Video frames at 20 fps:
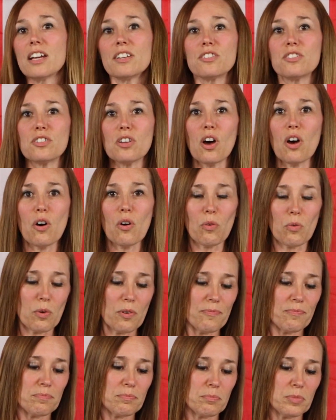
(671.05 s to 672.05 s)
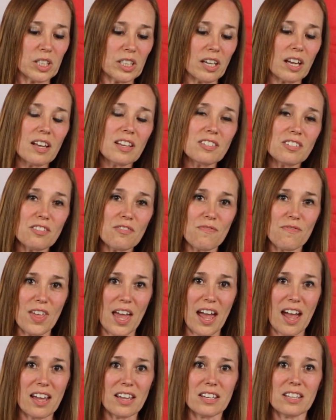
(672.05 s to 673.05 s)
So because of
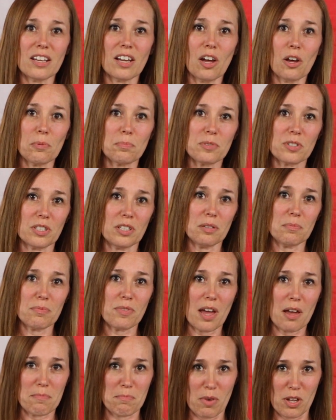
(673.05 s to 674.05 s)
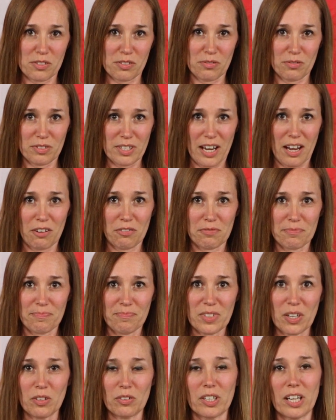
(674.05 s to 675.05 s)
that, it helps keep that muzzle down,
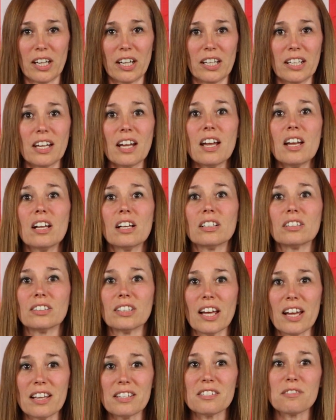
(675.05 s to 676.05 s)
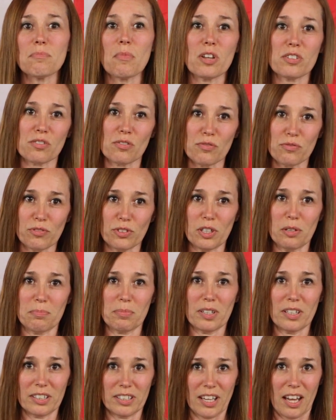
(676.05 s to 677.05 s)
okay? Less muzzle flip
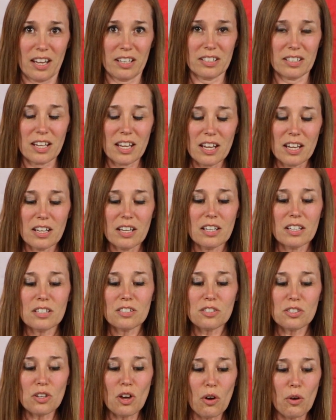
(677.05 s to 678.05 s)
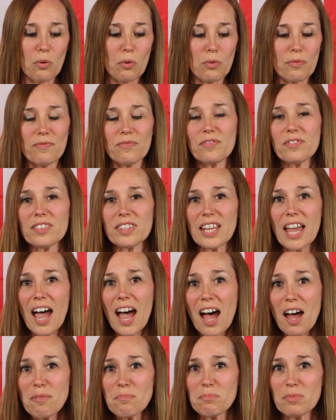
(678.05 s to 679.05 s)
again. So
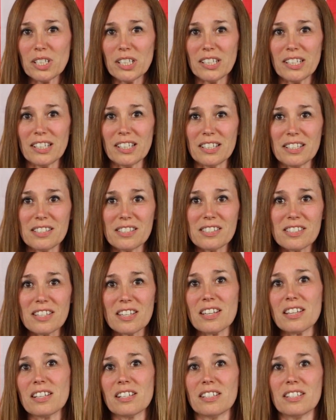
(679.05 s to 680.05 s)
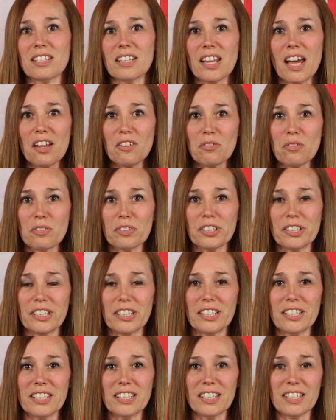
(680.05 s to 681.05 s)
that means not
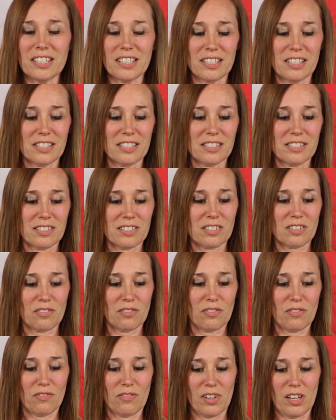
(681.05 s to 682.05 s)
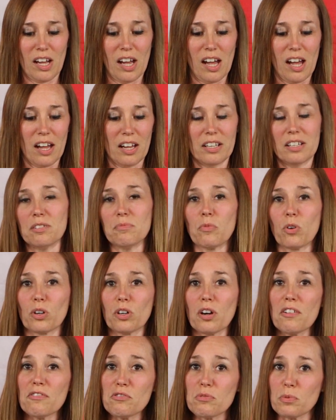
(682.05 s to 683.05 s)
only is it more
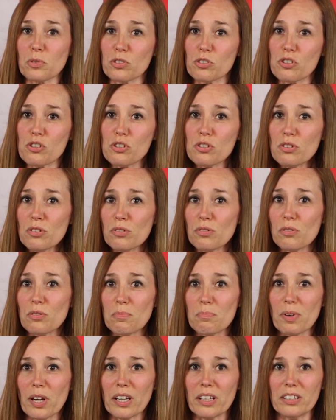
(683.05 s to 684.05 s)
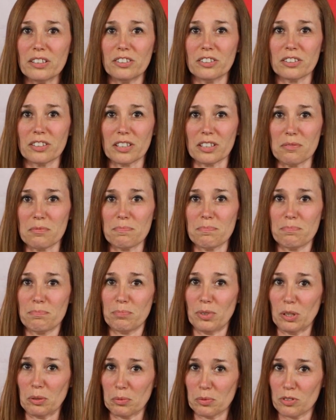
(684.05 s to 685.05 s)
comfortable to shoot, but you're going to
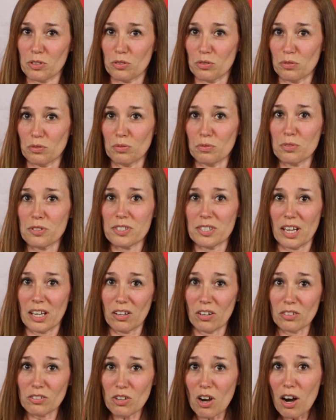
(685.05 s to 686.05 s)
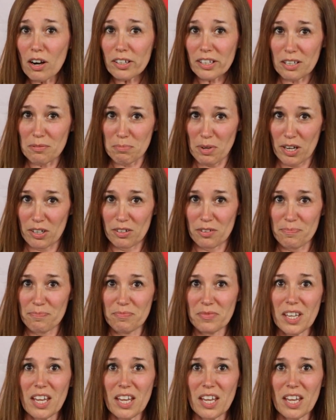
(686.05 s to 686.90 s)
be able to stay on target better.